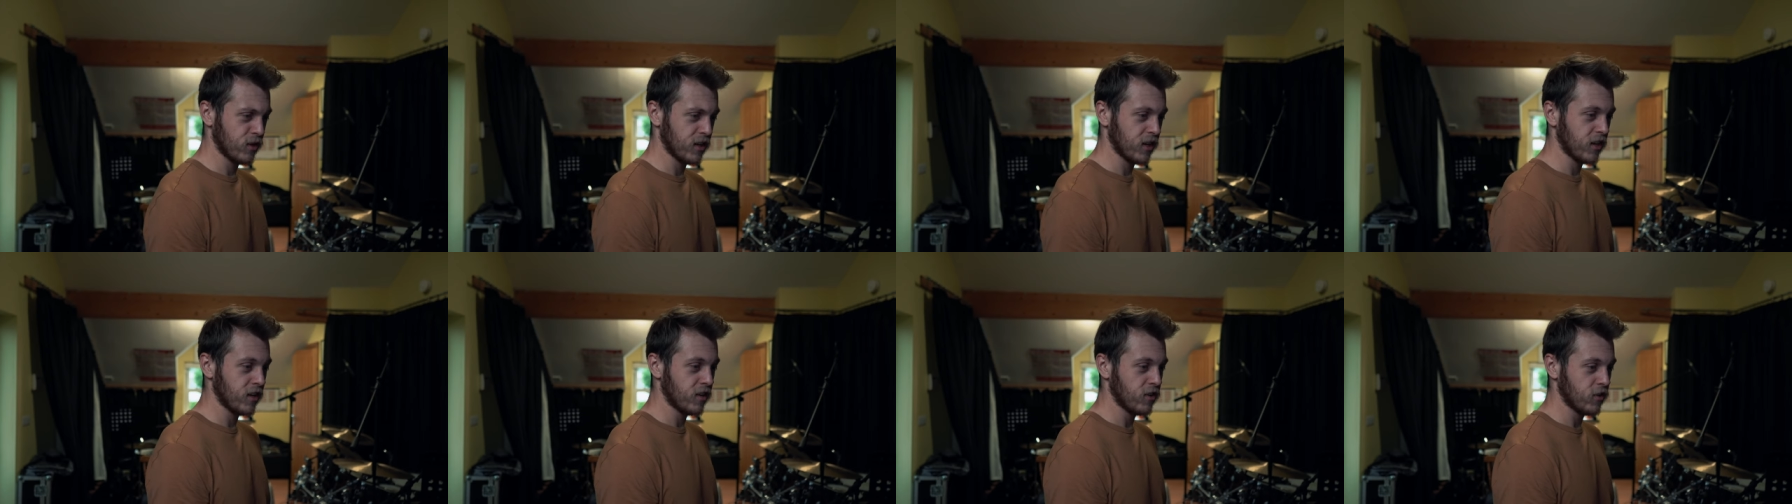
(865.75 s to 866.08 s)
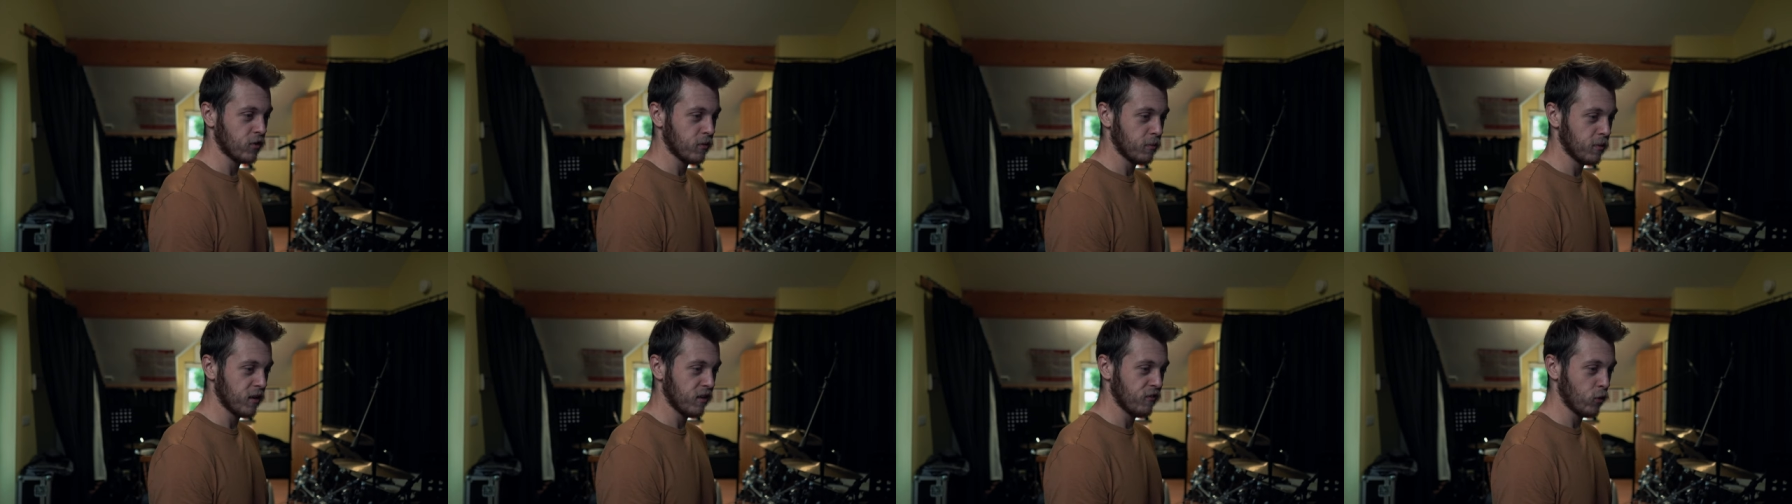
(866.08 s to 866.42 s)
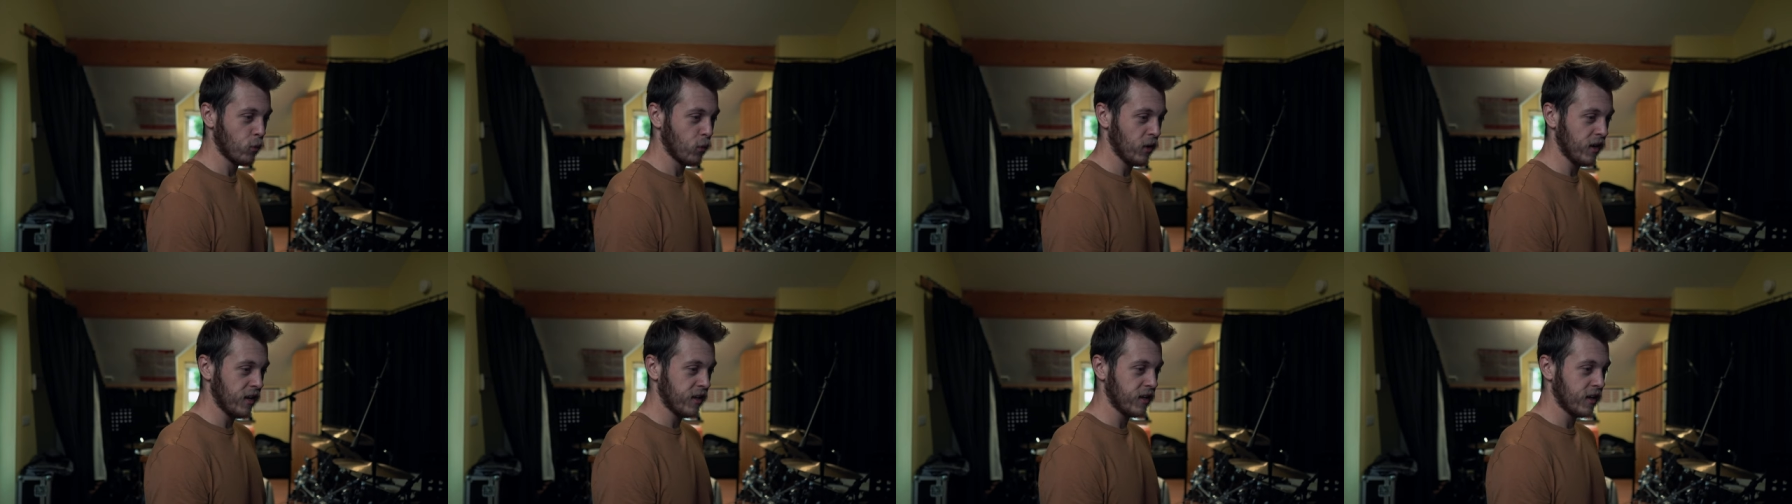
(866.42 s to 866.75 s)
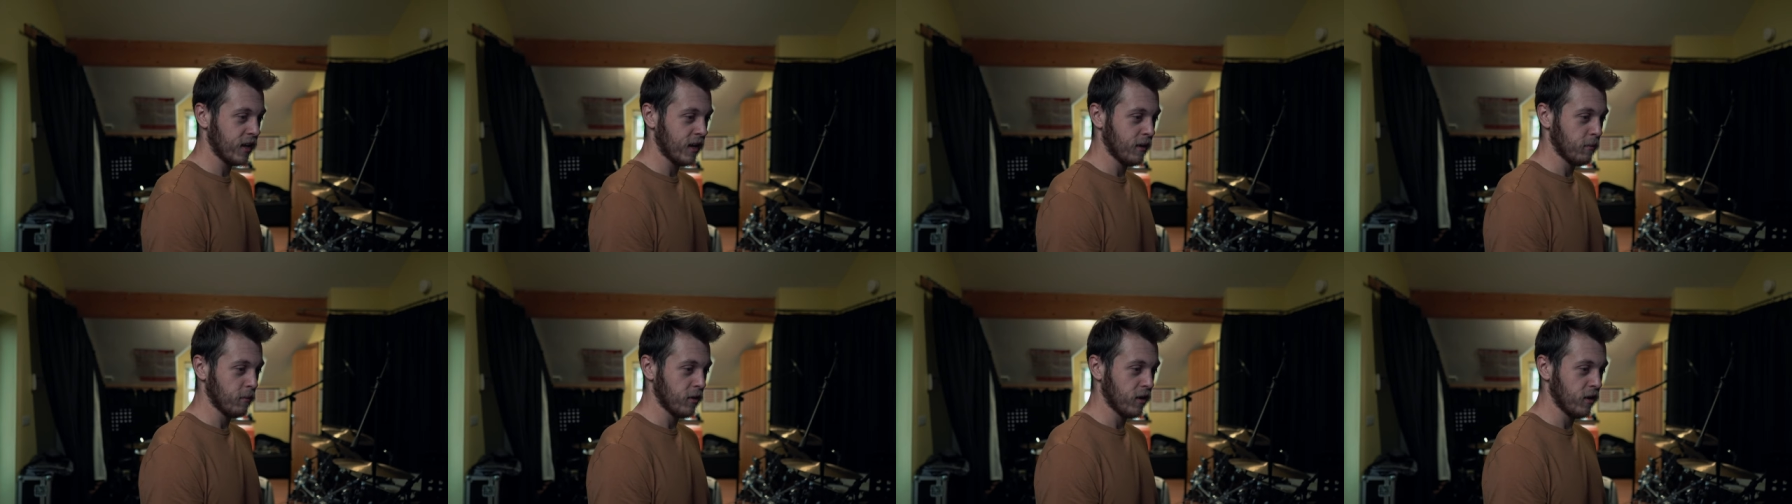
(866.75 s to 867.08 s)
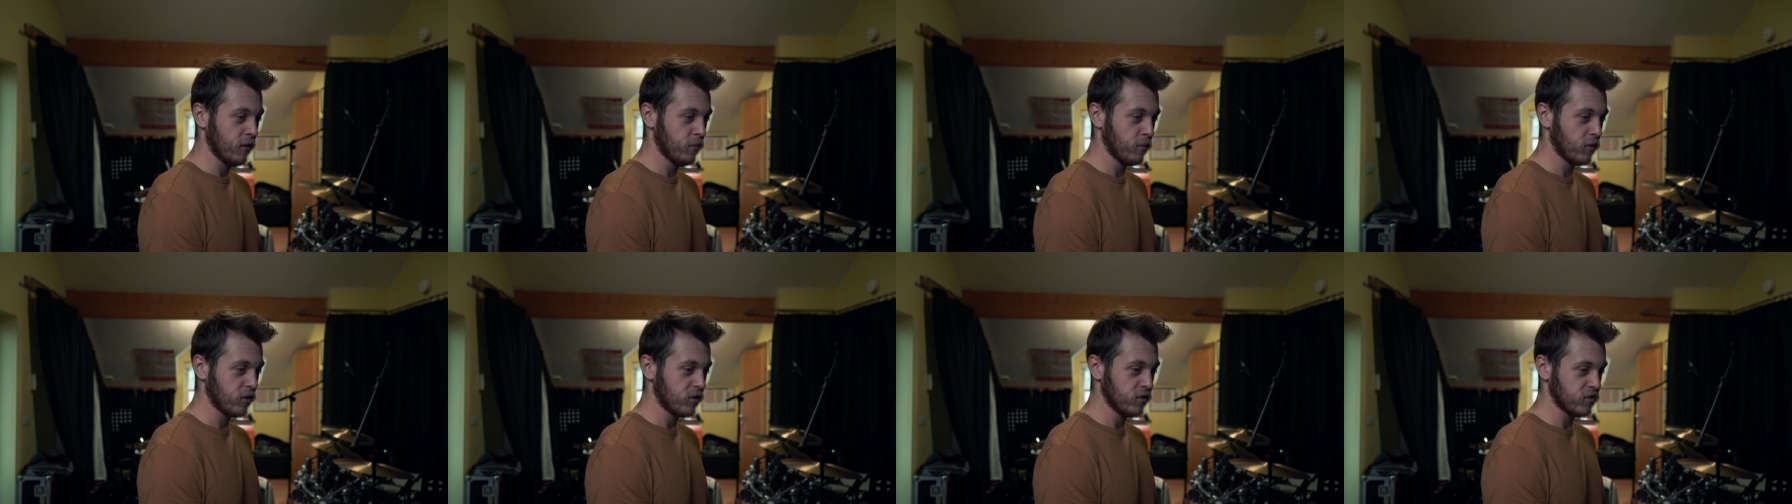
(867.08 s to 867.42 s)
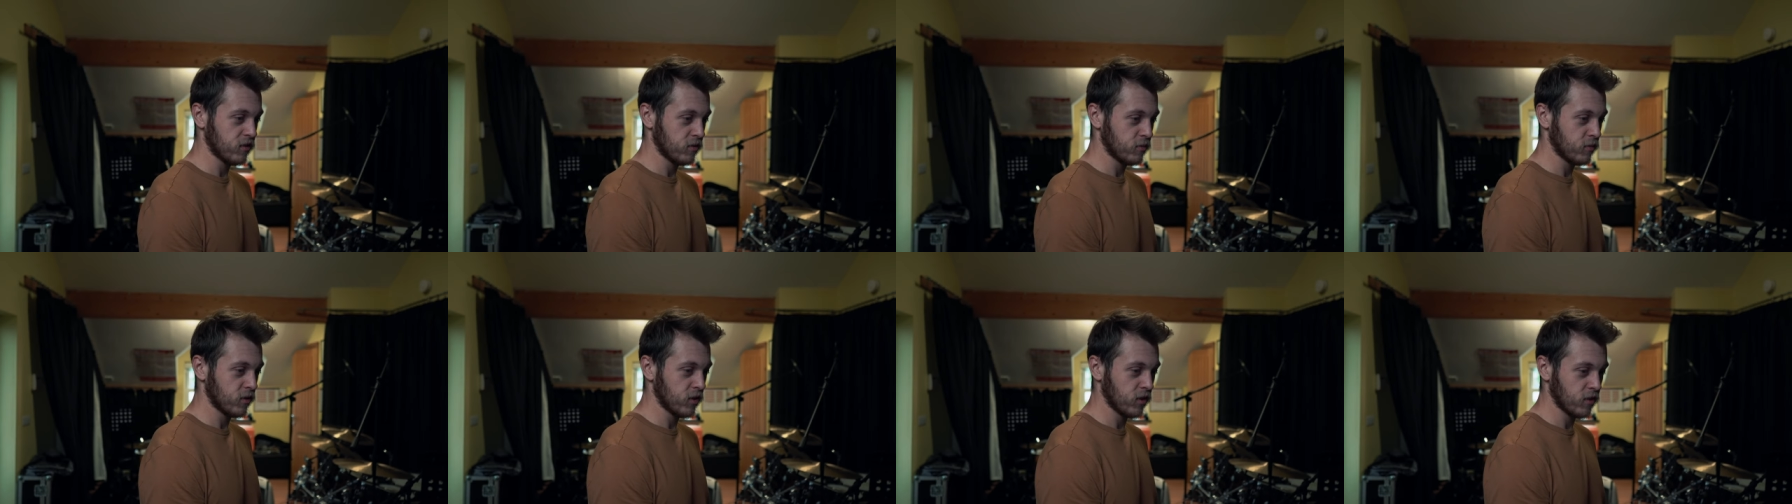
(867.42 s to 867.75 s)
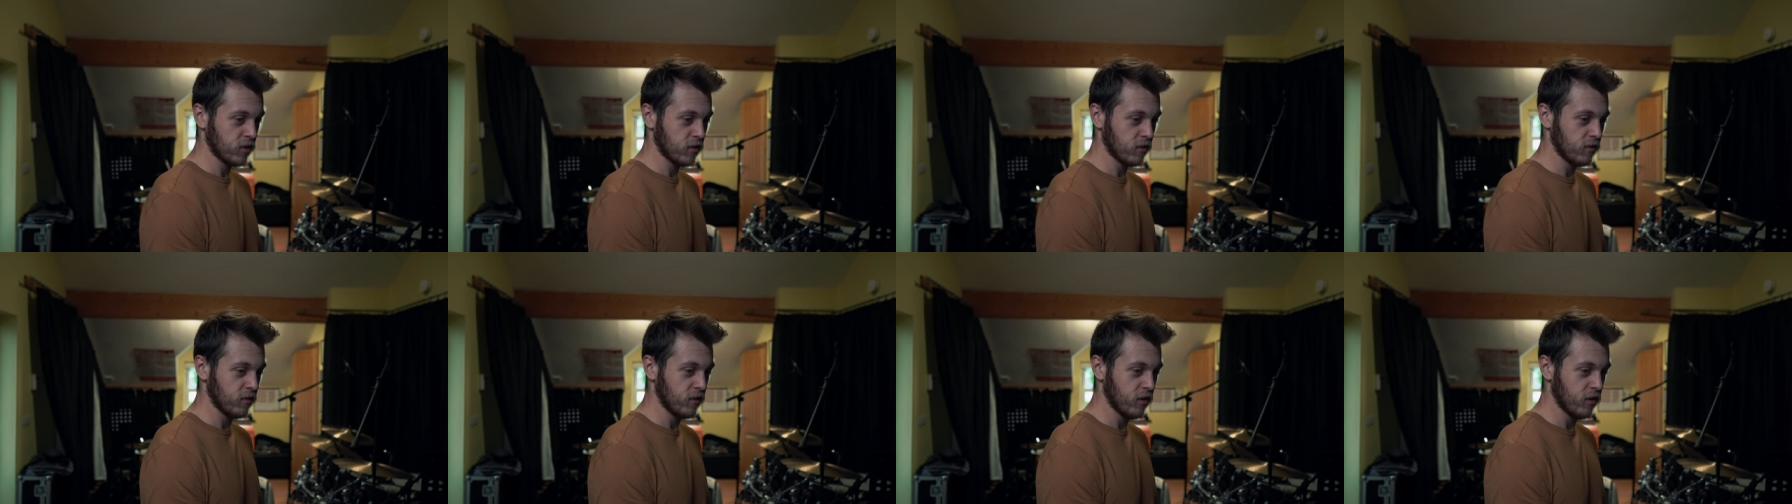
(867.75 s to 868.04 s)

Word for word: gonna do a bit of a weird clip now because I'm gonna